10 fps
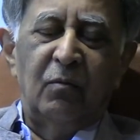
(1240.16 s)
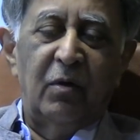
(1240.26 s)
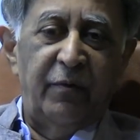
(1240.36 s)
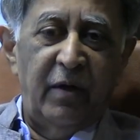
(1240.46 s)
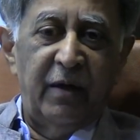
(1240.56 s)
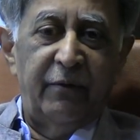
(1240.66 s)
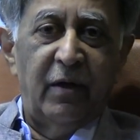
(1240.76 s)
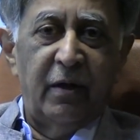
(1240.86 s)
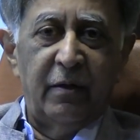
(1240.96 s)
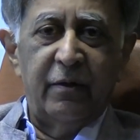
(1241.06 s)
What we have
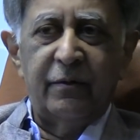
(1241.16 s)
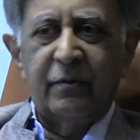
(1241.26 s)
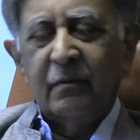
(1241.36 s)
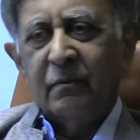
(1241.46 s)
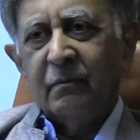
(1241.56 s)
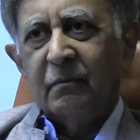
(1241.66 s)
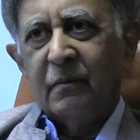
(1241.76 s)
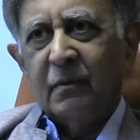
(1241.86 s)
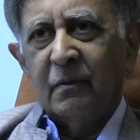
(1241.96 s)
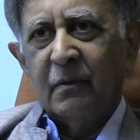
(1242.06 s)
done is,
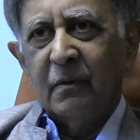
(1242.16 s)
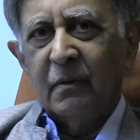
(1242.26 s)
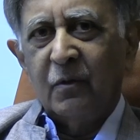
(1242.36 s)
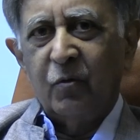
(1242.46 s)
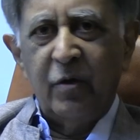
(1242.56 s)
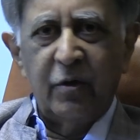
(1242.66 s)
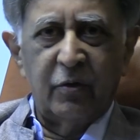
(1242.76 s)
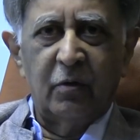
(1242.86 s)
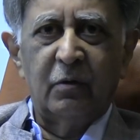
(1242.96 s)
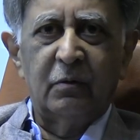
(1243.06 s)
2
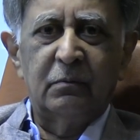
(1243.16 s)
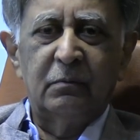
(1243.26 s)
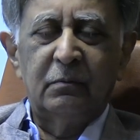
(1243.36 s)
years ago,